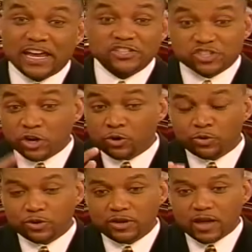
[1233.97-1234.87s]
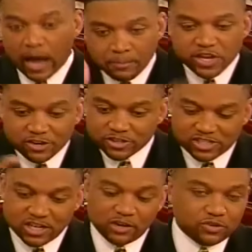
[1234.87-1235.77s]
And so I'm here to
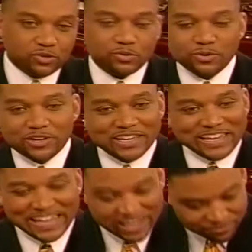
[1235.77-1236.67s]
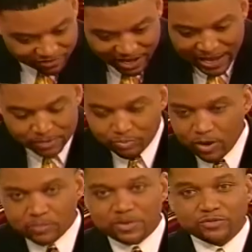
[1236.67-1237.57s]
tell you, if God
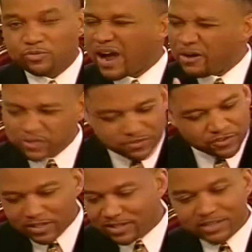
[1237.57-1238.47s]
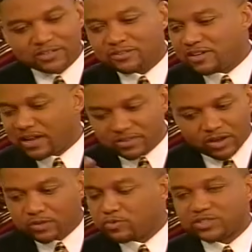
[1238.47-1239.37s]
brought me through, I was feeling guilty. I
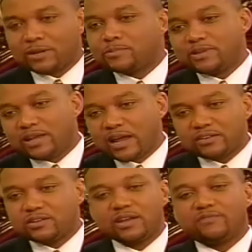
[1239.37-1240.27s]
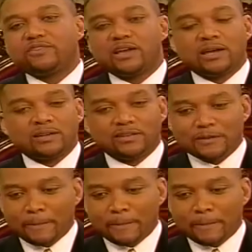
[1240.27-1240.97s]
thought it was something that I could have done.